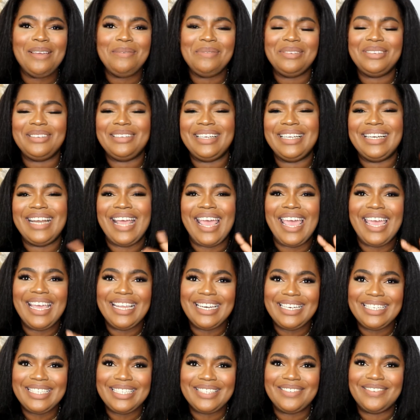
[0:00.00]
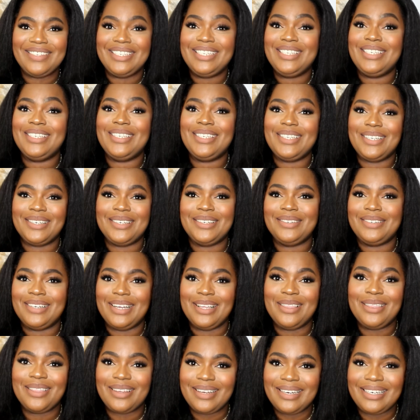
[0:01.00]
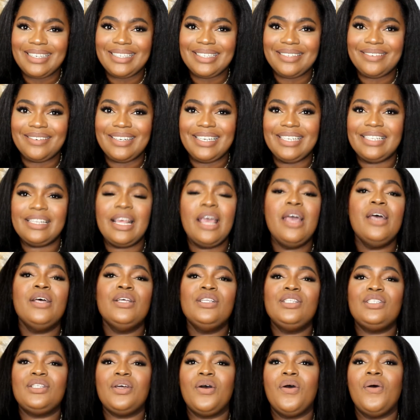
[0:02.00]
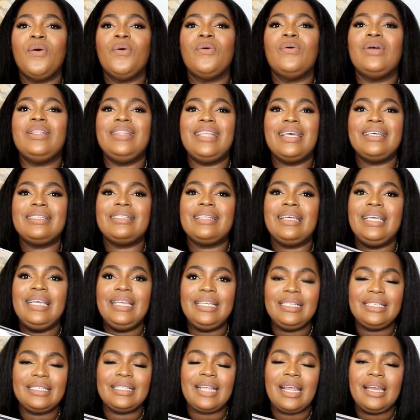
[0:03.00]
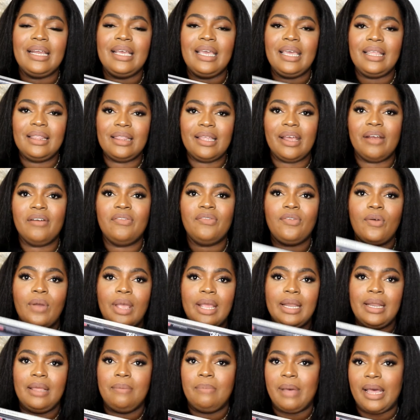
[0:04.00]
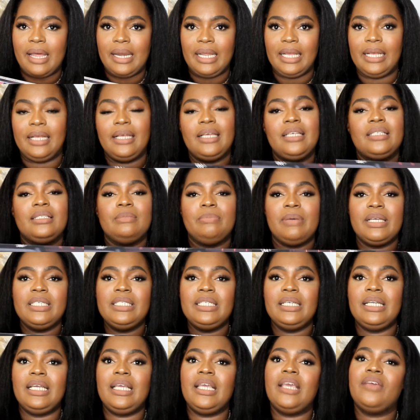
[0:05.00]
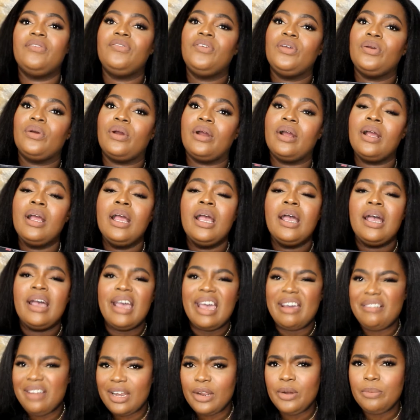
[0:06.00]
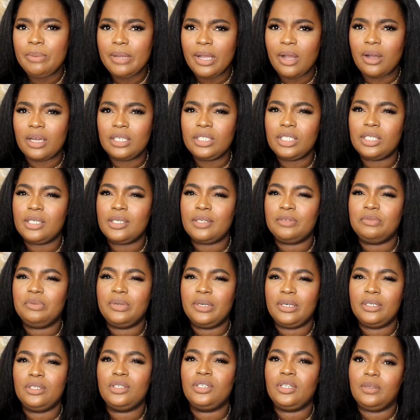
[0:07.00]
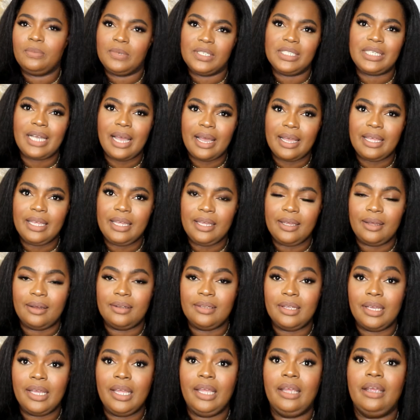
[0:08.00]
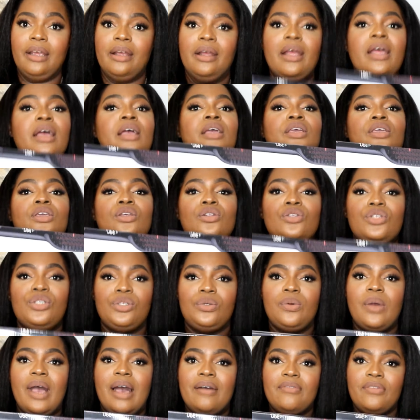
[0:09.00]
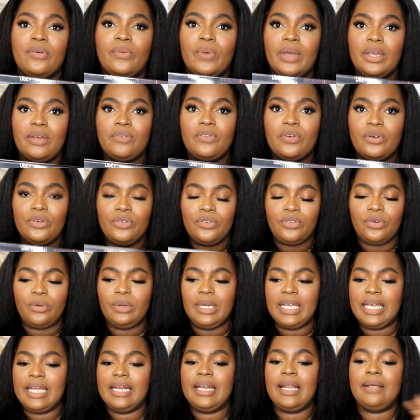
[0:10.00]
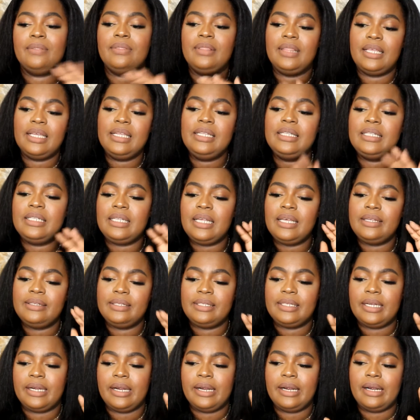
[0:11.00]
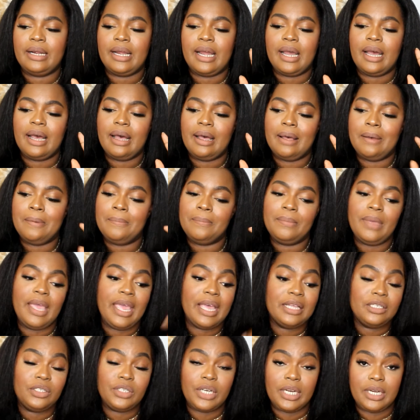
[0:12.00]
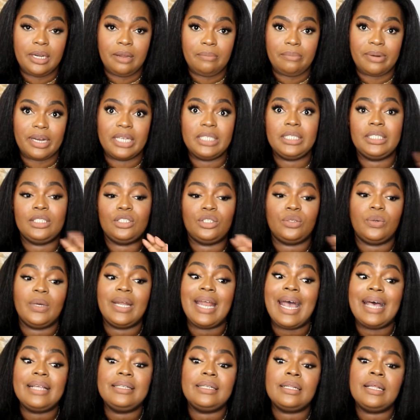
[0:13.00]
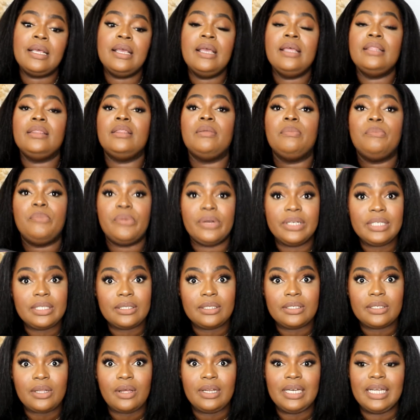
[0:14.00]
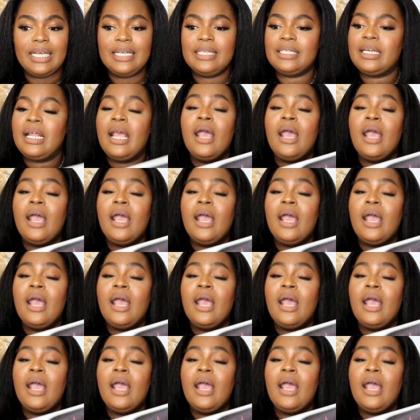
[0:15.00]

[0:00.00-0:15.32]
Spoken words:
between 80 degrees to 230 degrees. So there's a heat setting in there for anybody, especially if you're a little bit conscious of putting too much high heat on your hair. You do have a way of controlling it. Now this is their hair straightening brush, so it has the bristles on it.